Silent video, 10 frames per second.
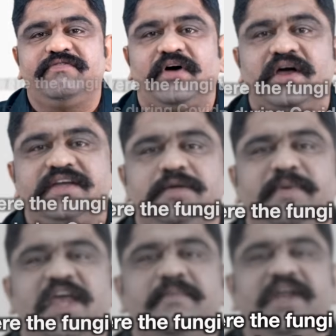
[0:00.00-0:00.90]
fungi that
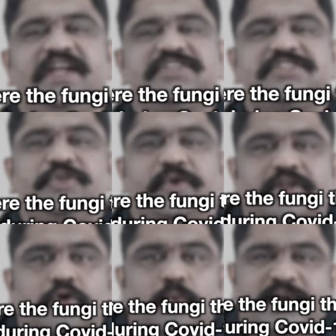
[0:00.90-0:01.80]
became dangerous during the
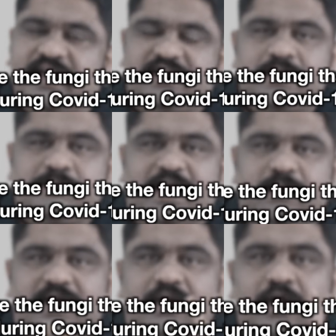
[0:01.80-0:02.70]
COVID-19
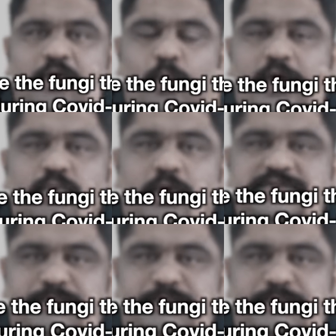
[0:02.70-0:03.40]
pandemic? One was